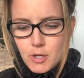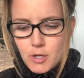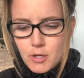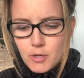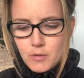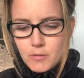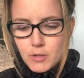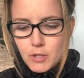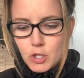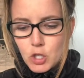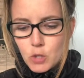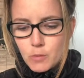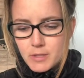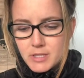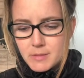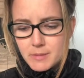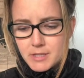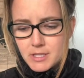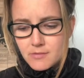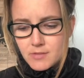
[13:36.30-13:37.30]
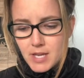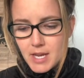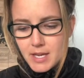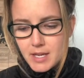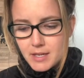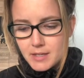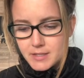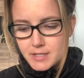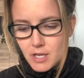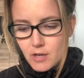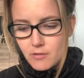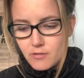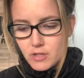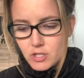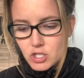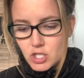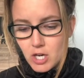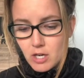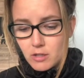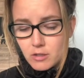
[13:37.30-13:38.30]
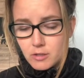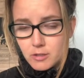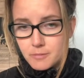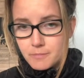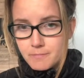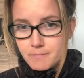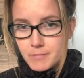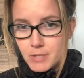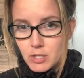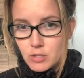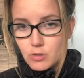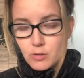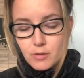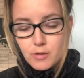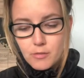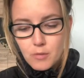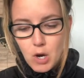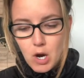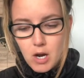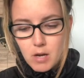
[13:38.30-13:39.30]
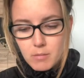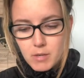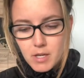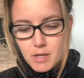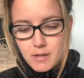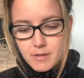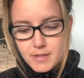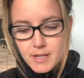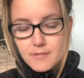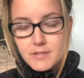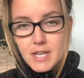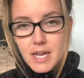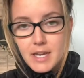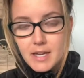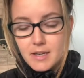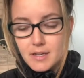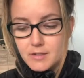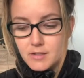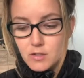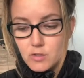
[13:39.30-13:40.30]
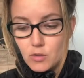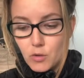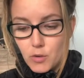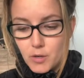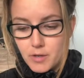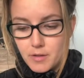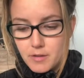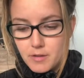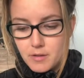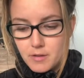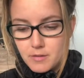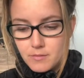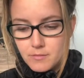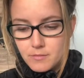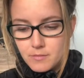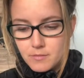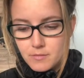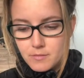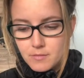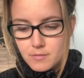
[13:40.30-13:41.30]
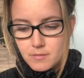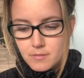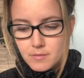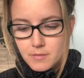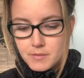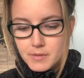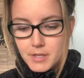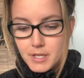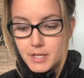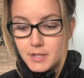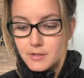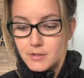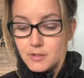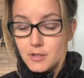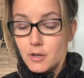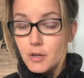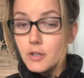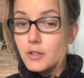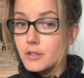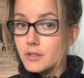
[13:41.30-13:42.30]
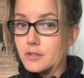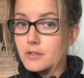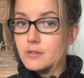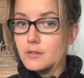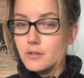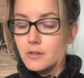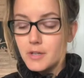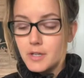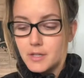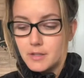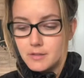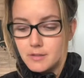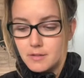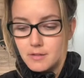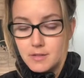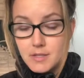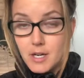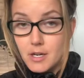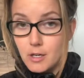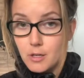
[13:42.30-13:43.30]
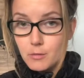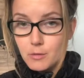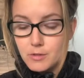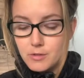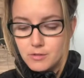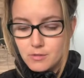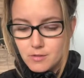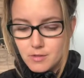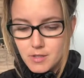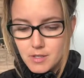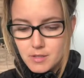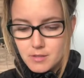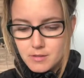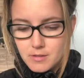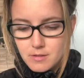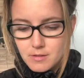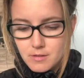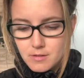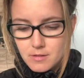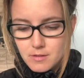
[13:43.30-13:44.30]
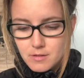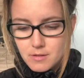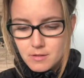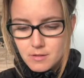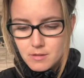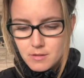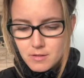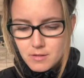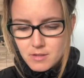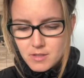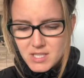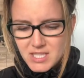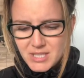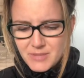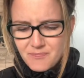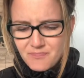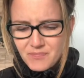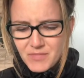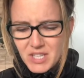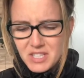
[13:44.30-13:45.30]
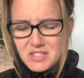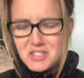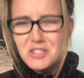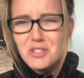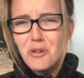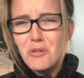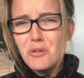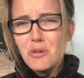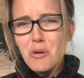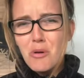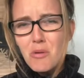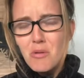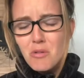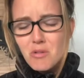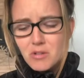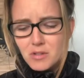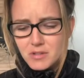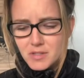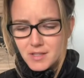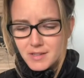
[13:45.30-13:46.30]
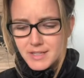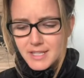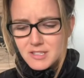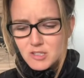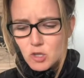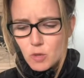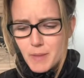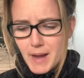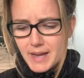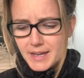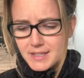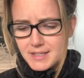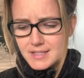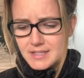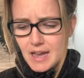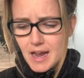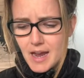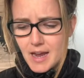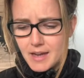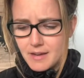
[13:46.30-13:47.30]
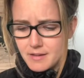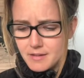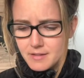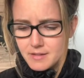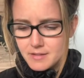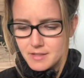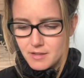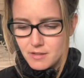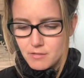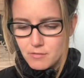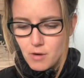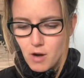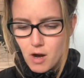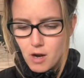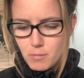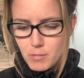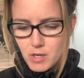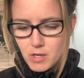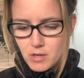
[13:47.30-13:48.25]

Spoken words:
"The humans must have taken us out of the jungle," he told Throb. "They've taken us north." He'd heard stories, terrible stories. "It's so cold. Let's go back inside," said Throb.